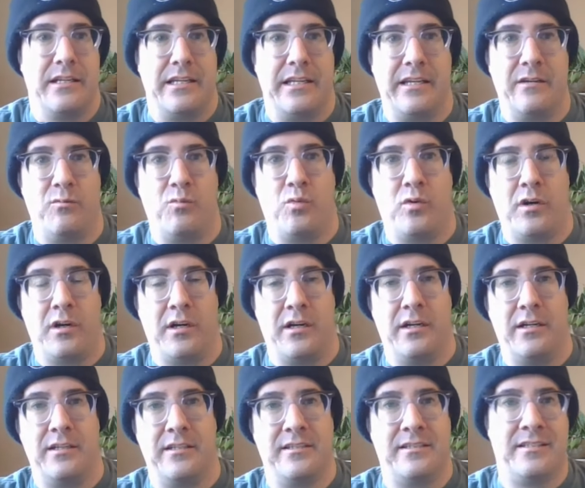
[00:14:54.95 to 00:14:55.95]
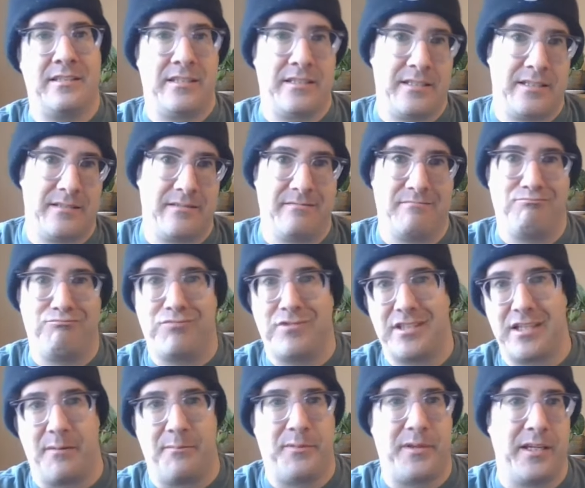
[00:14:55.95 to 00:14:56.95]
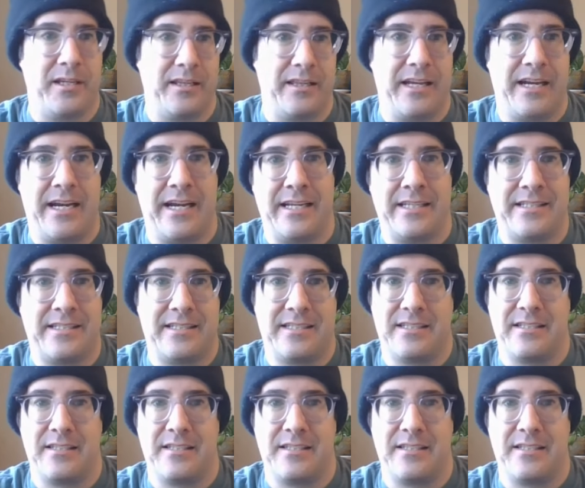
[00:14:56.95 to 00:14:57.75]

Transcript: It was something that